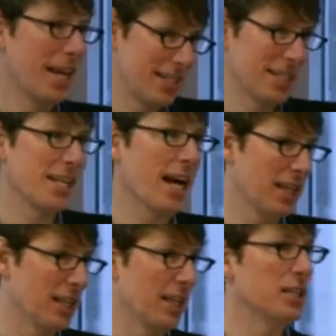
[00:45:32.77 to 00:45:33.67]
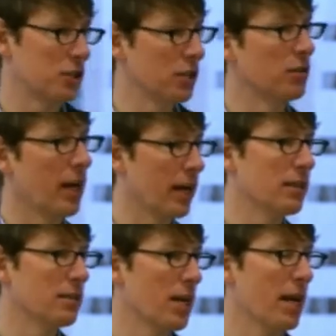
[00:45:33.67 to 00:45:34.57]
that's exactly the issue,
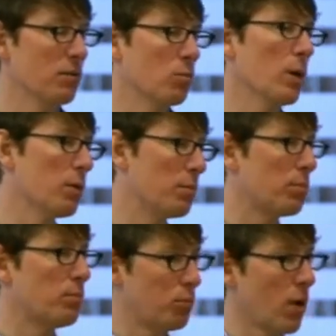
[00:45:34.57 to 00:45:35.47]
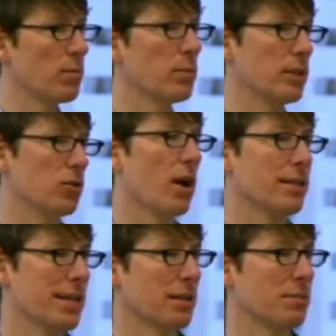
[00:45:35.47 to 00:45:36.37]
and, and we would probably try
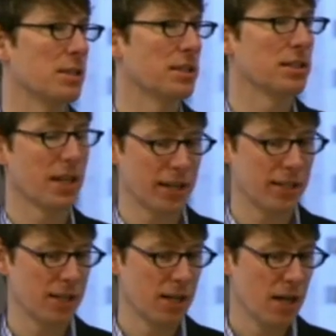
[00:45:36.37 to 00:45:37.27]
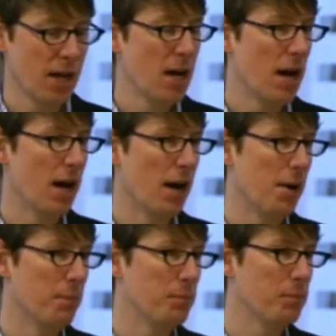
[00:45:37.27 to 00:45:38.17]
and take the position that it's,
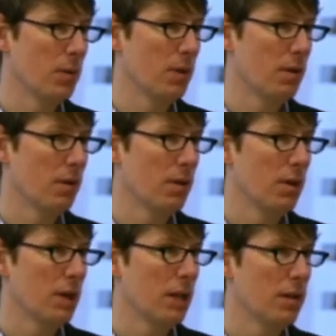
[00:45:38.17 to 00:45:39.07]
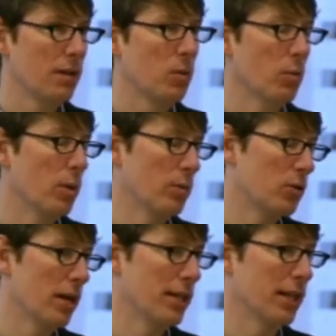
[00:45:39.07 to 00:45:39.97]
um, we, we
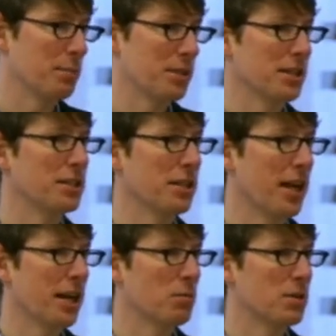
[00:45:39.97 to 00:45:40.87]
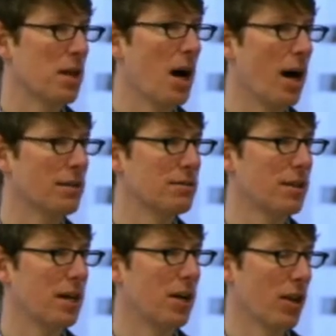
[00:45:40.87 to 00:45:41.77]
try and take the position that it was not,
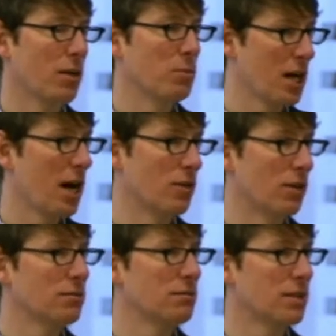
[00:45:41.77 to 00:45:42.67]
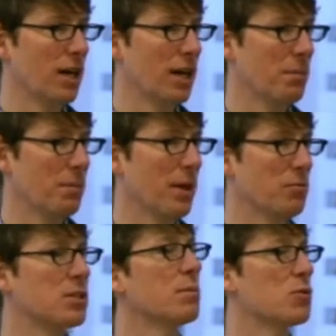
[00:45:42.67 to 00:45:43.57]
uh, or that it was covered, um, that
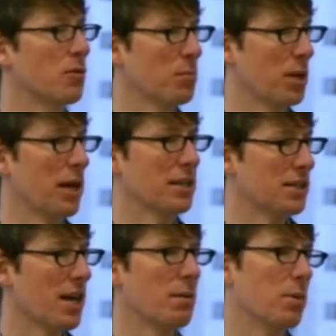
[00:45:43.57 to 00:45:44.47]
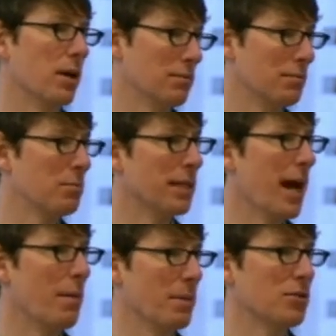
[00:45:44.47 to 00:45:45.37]
it was some sort of implied consent. But, Okay. but
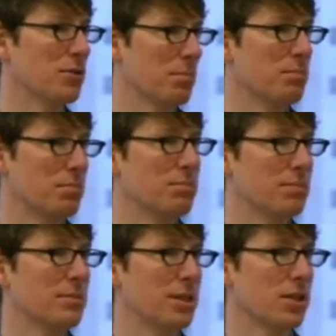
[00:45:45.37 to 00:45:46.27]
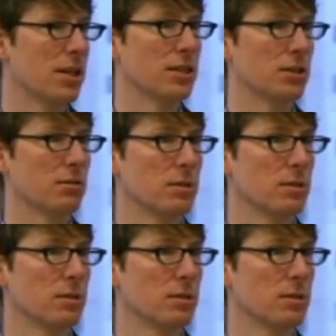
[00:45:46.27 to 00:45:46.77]
yeah, there's, a, Yeah, there's an issue.